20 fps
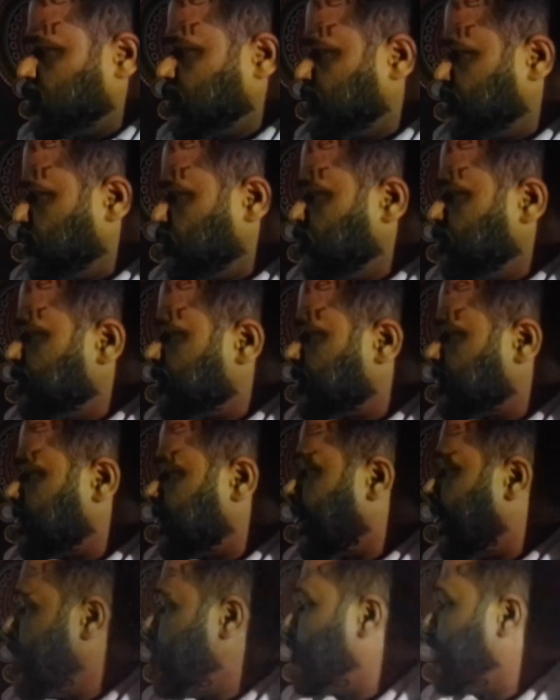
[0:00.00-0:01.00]

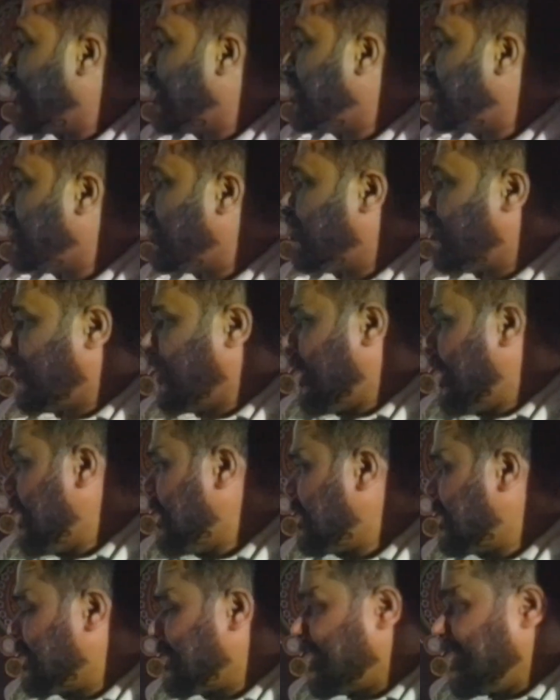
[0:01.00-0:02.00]
costumes, elongated
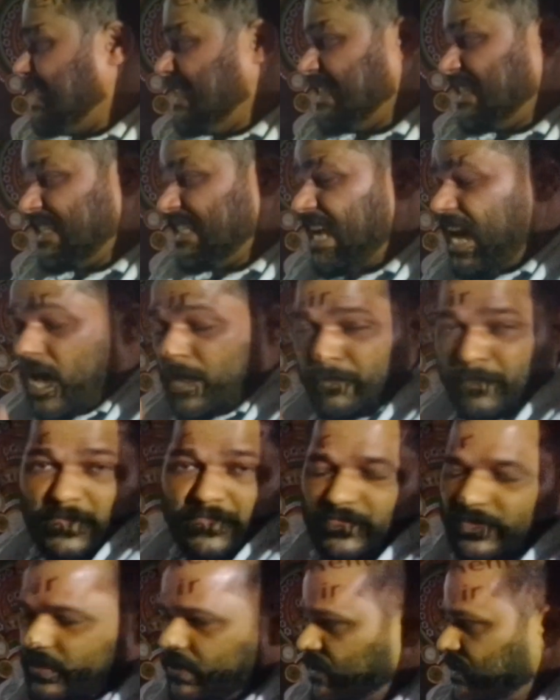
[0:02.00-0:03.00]
face, sharp
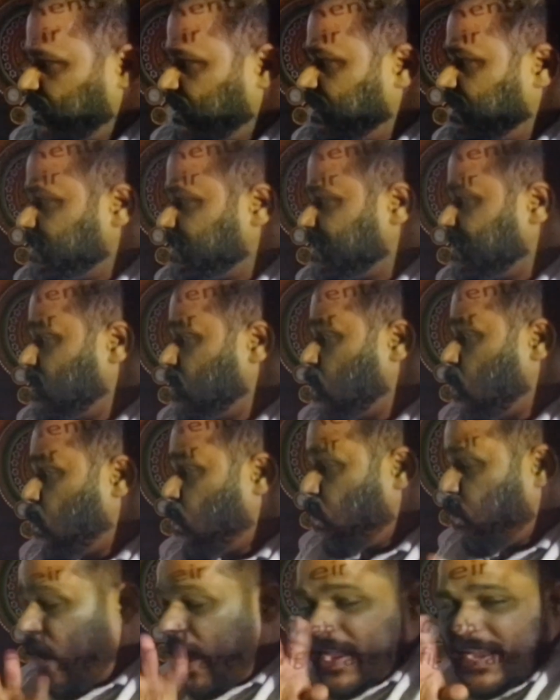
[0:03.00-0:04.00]
features,
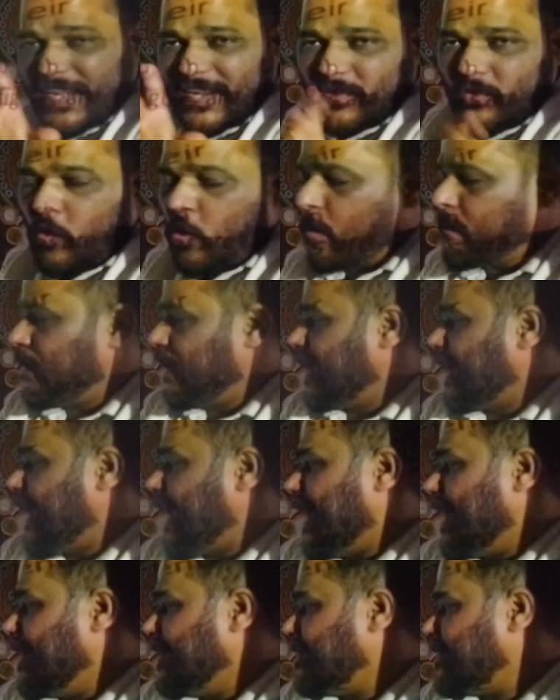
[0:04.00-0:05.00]
wide open
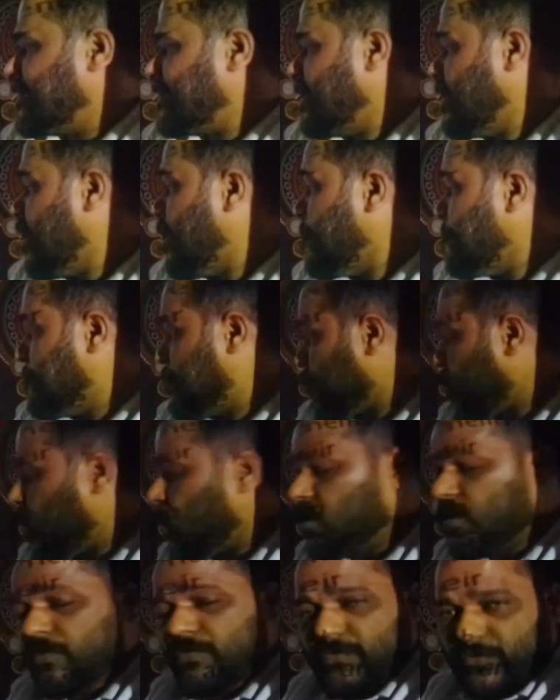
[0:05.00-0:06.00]
eyes,
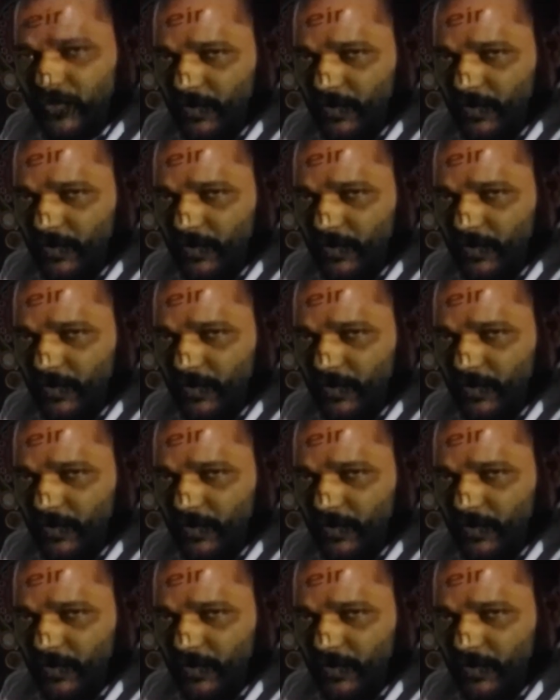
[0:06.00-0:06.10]
broad